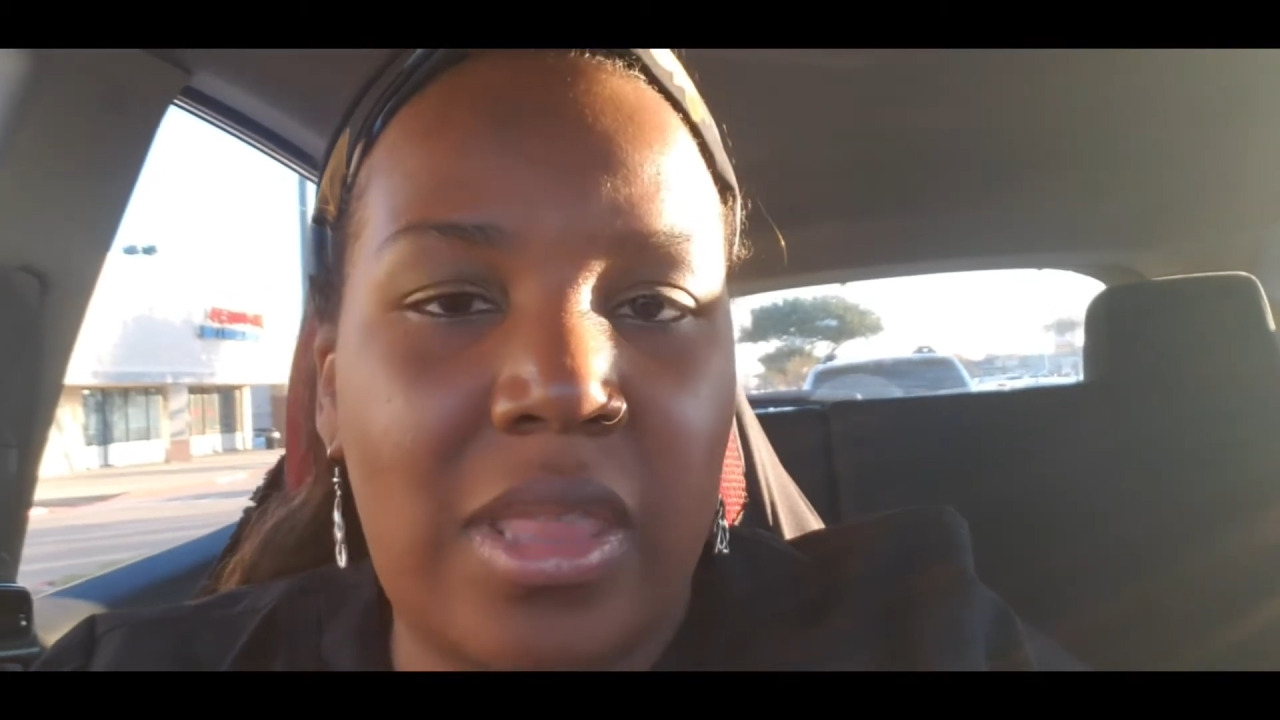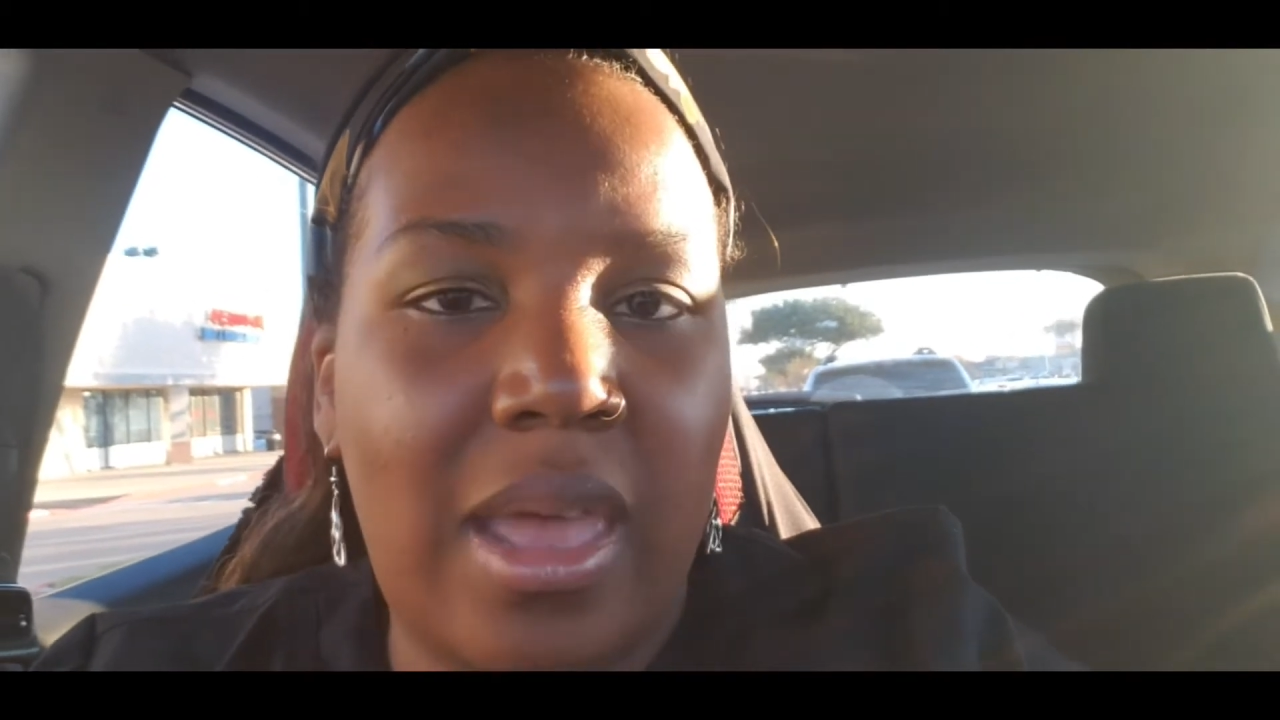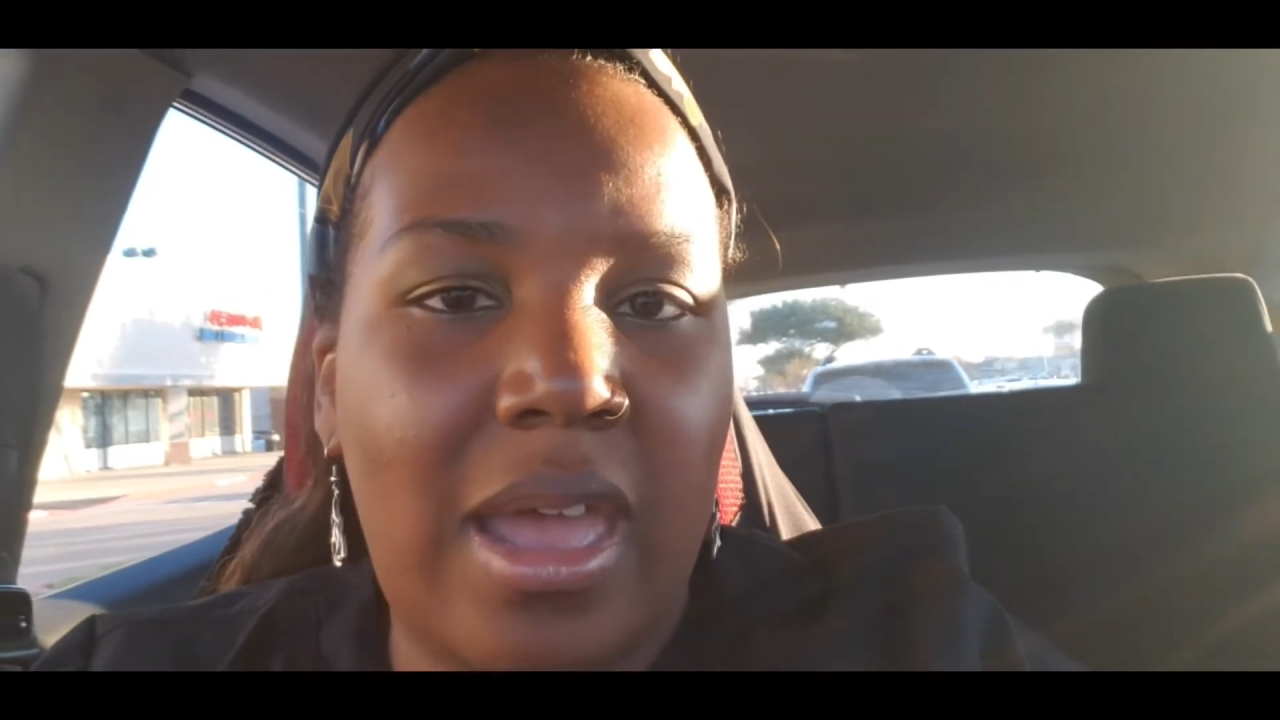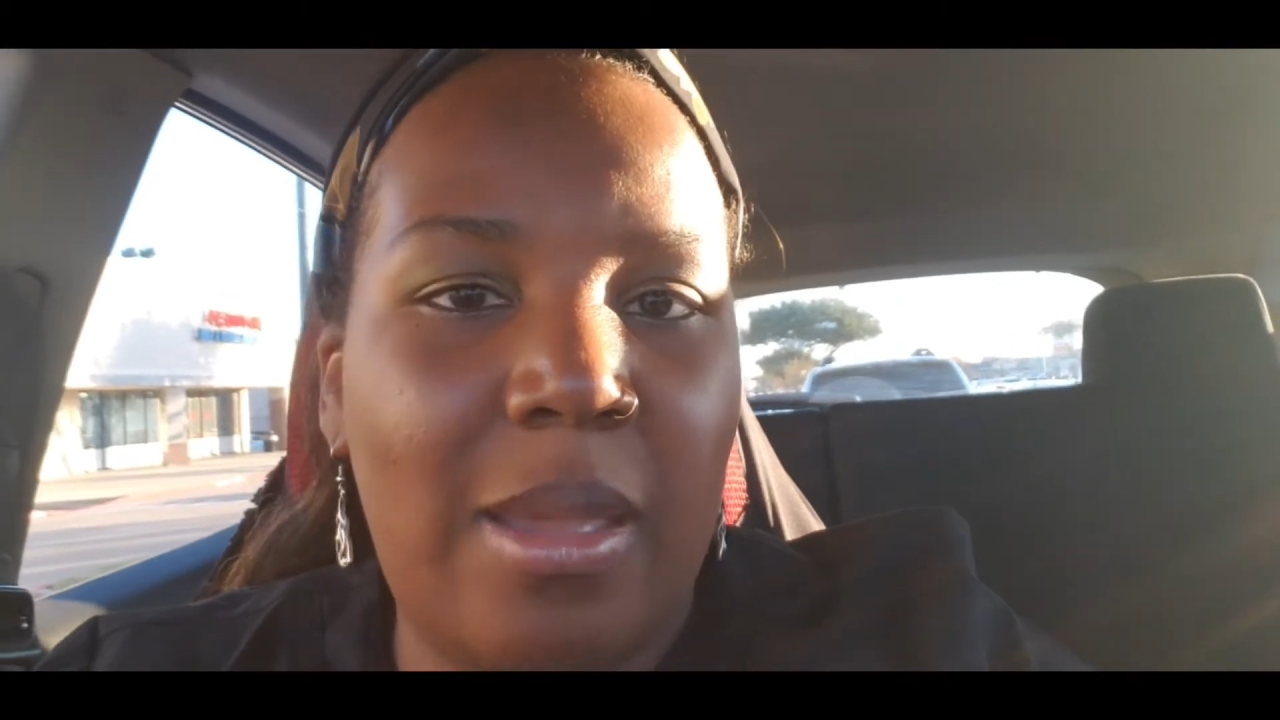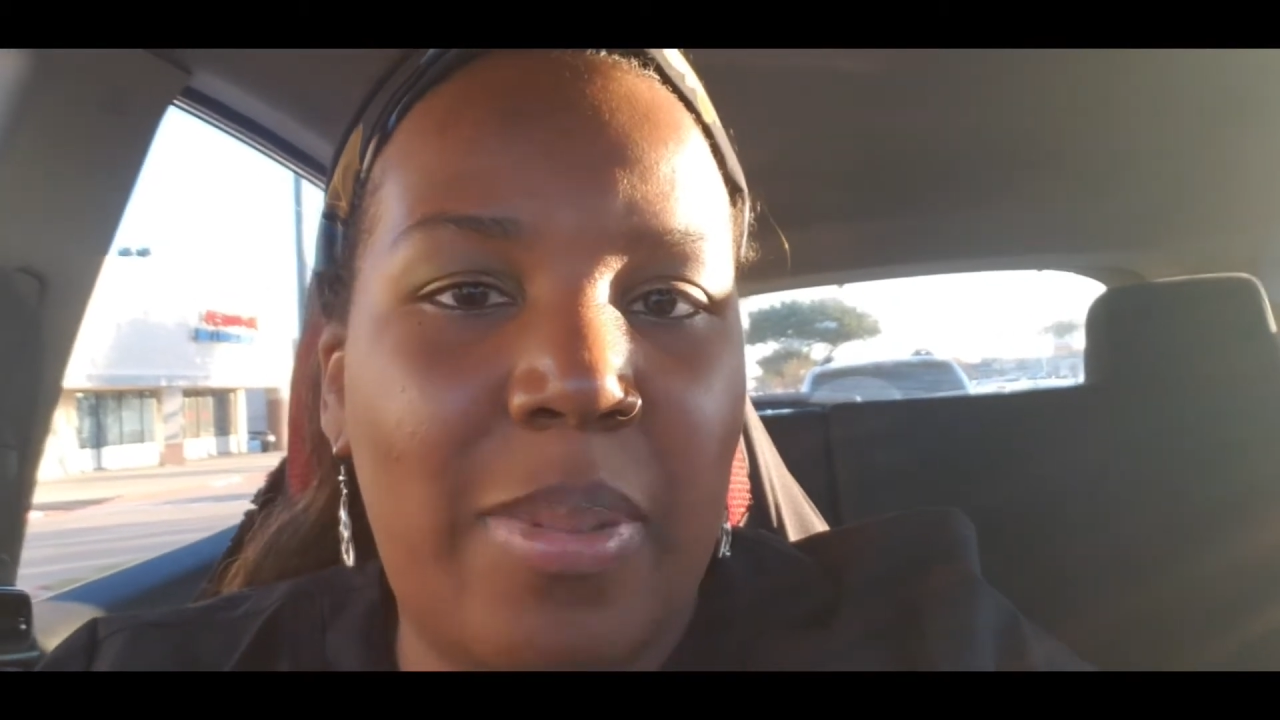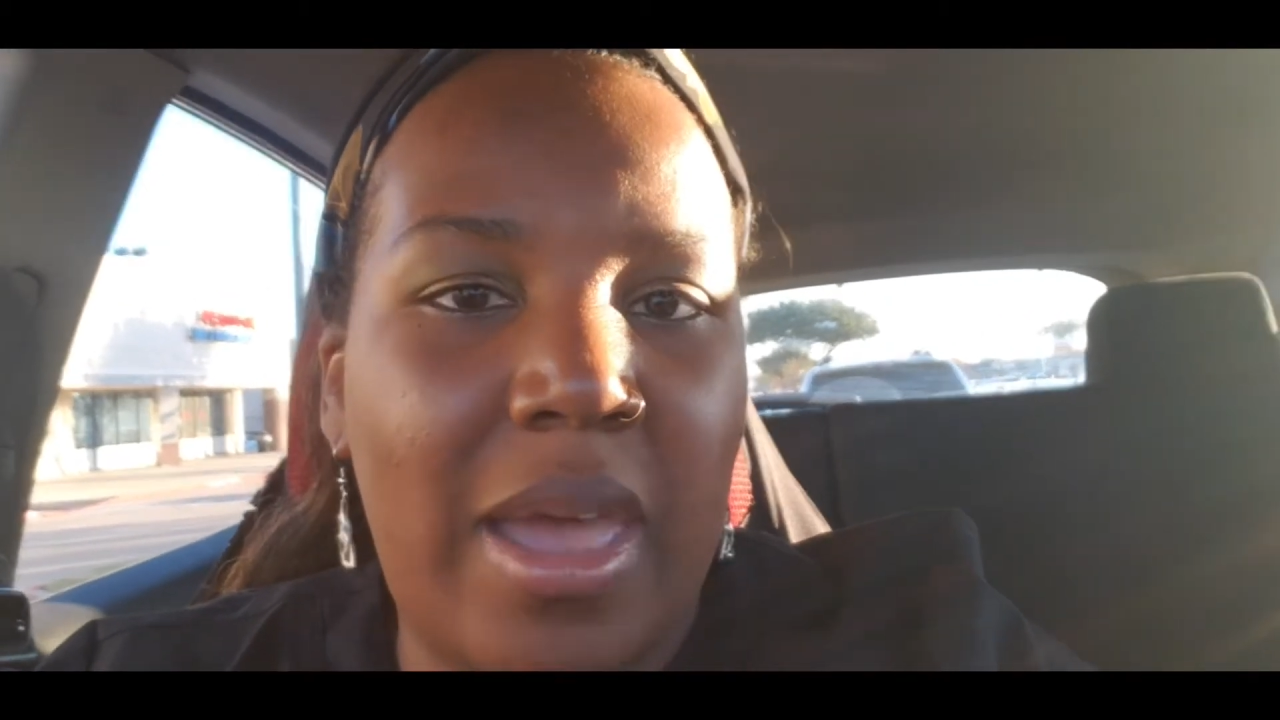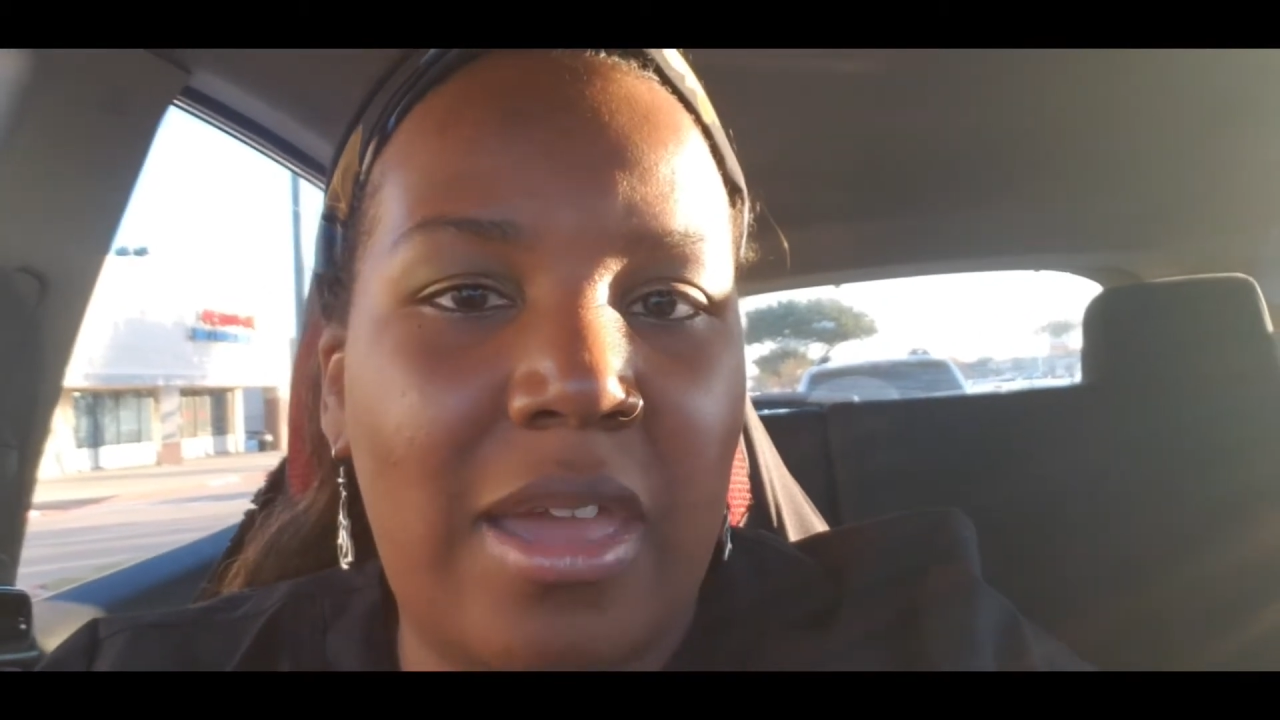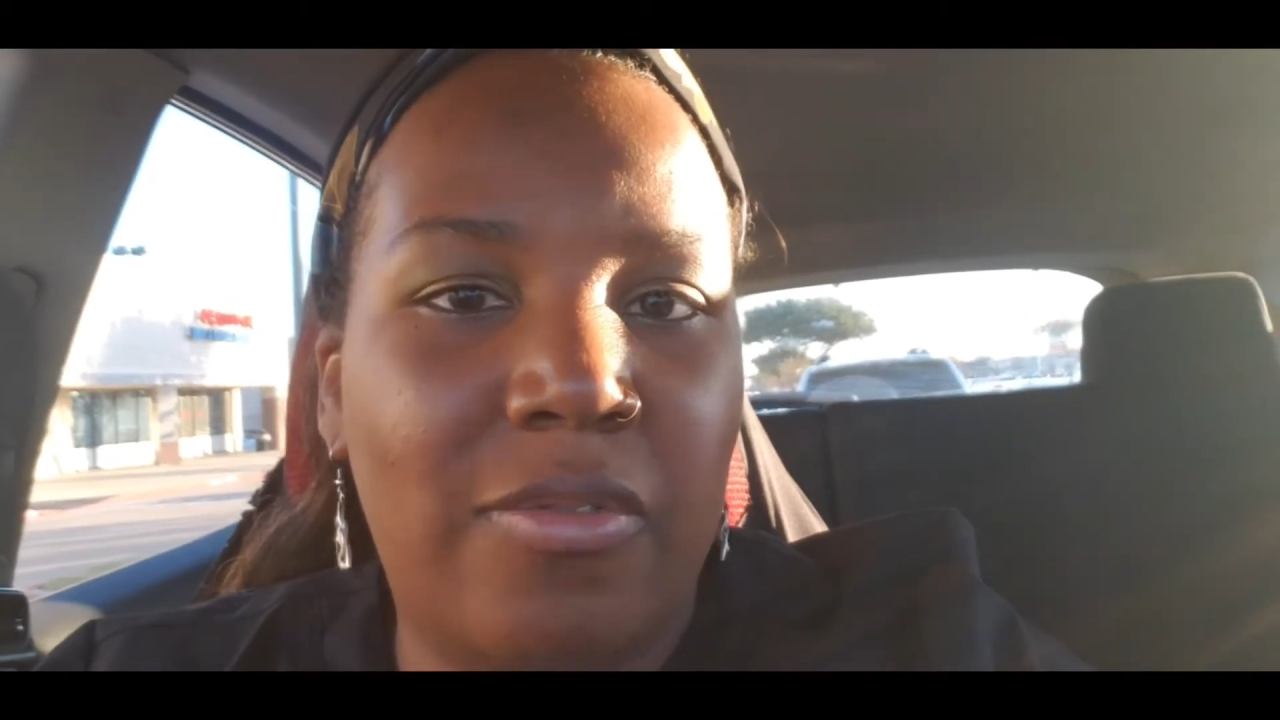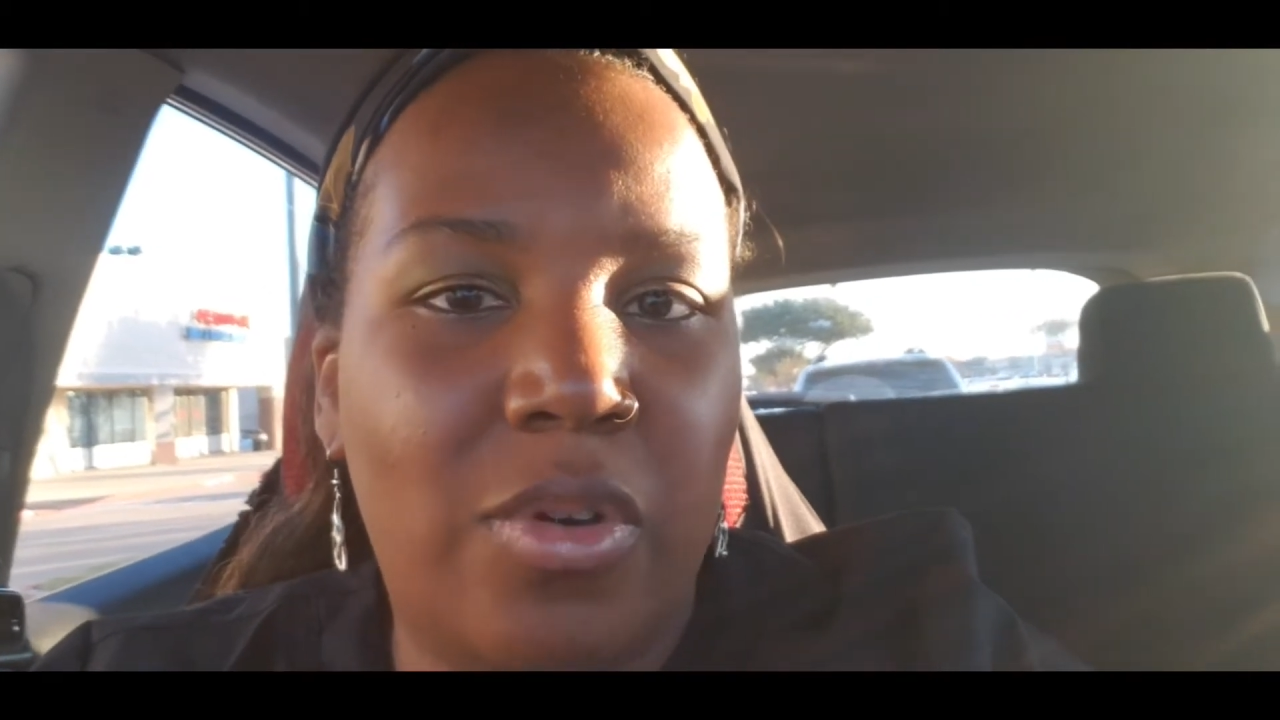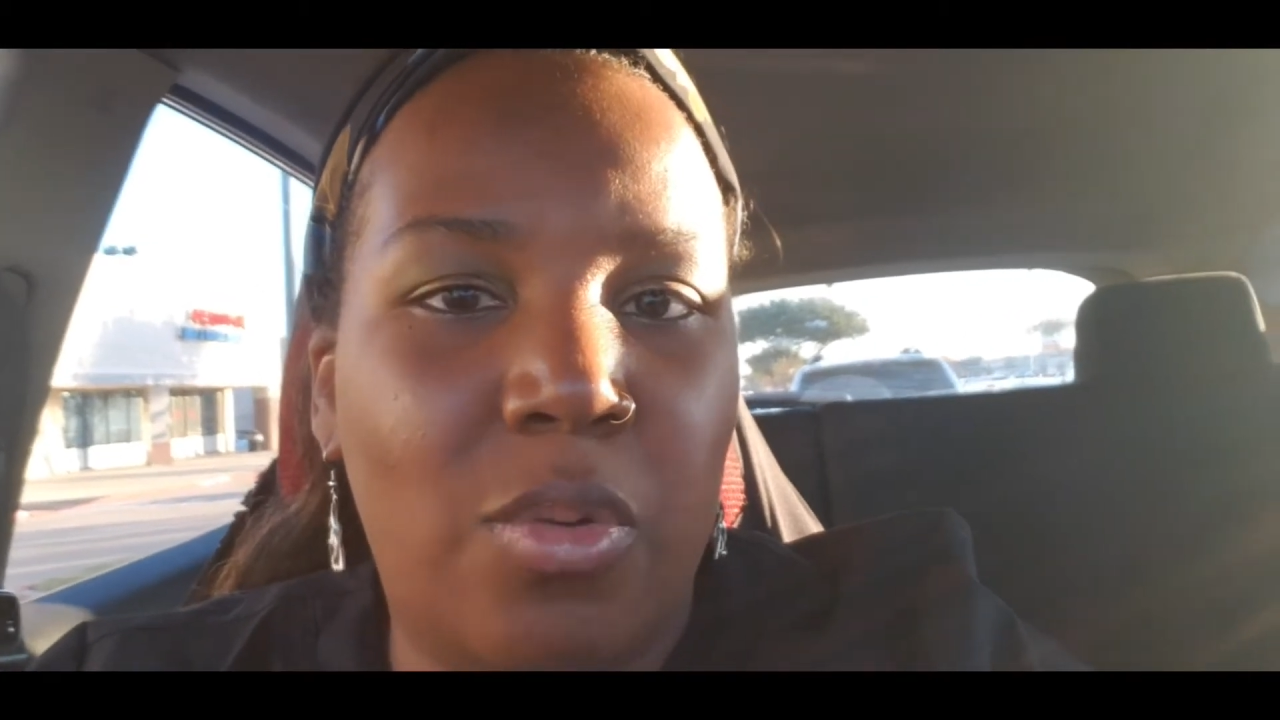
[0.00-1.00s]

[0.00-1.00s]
the iPad for a